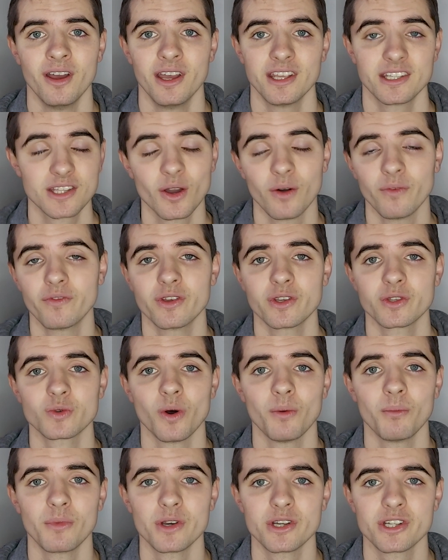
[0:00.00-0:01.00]
It's the obvious
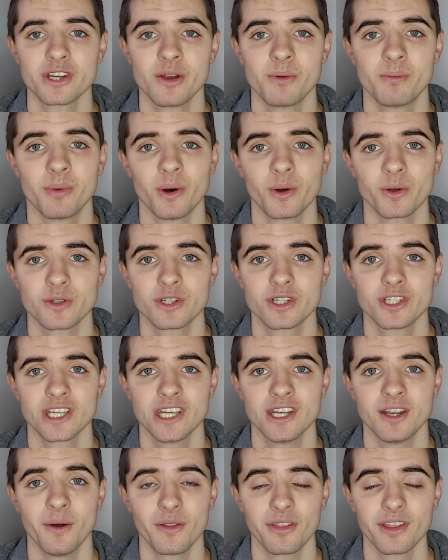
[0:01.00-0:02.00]
one, Mauricio
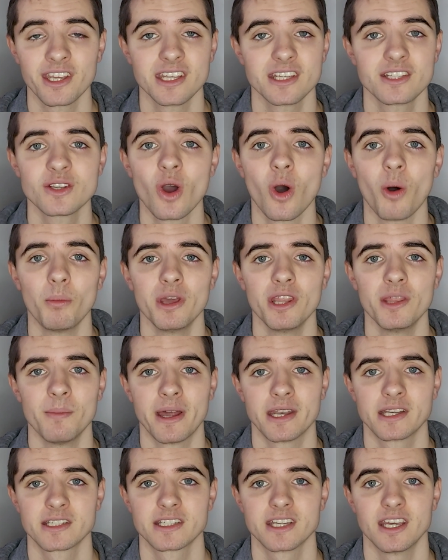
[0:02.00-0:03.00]
Pochettino. I think he's got to be the
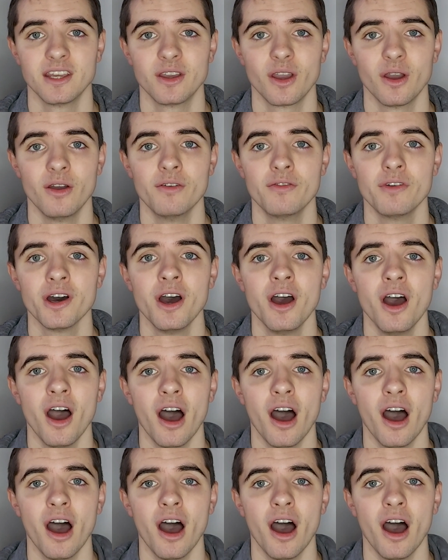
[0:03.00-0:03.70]
man to take over.